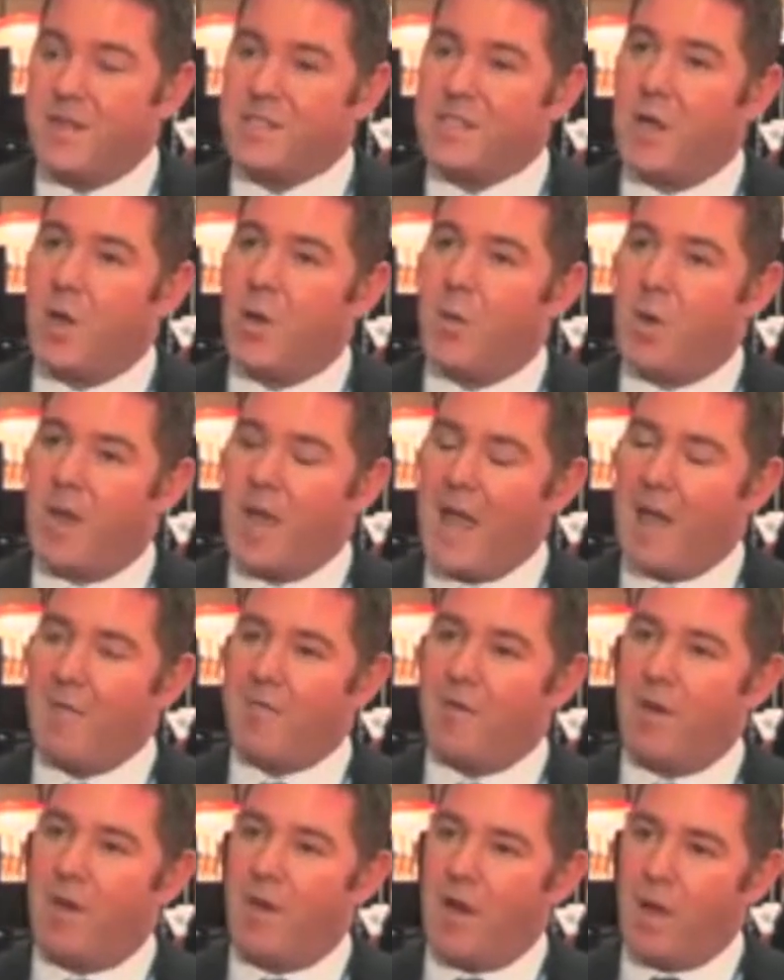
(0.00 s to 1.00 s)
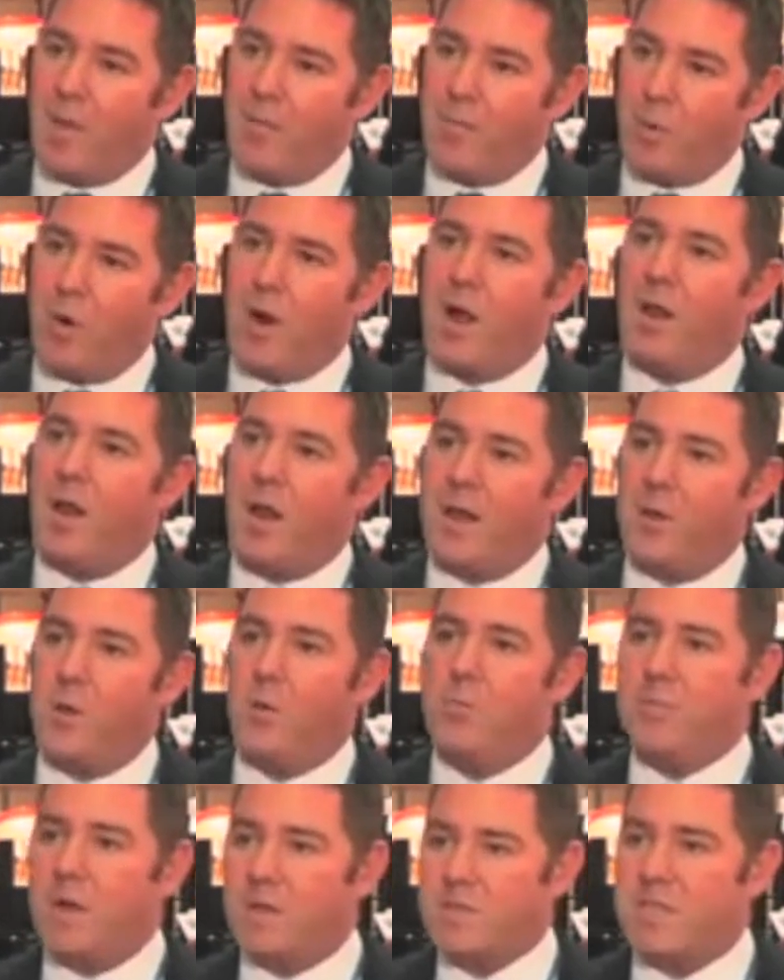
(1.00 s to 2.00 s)
So we have a product line
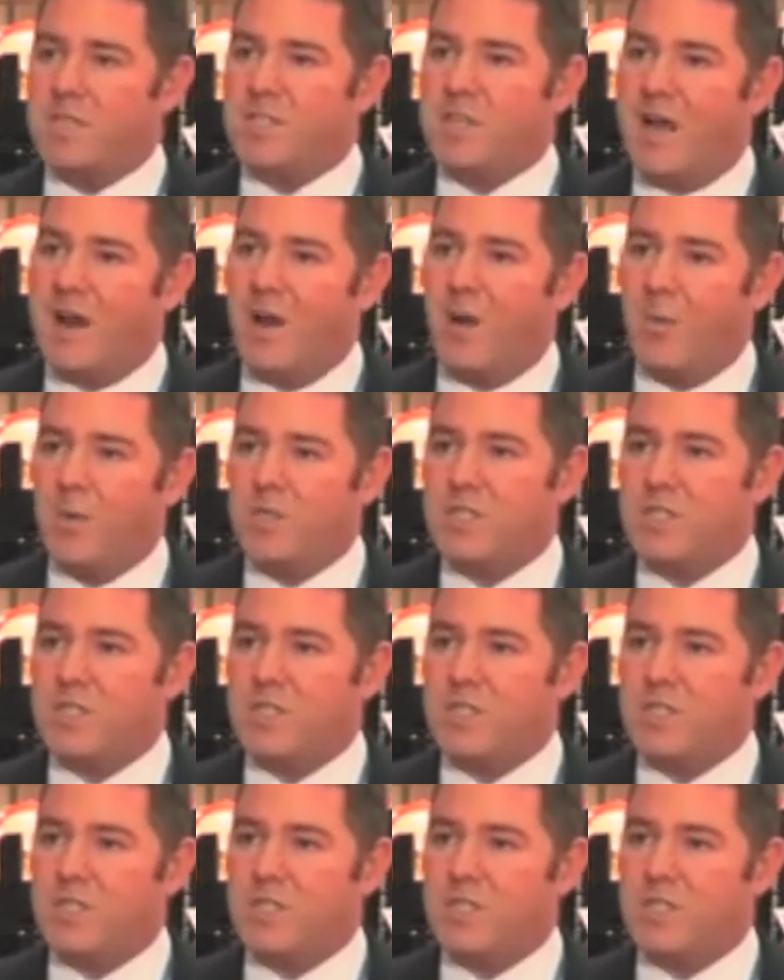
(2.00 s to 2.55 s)
called multi-channel,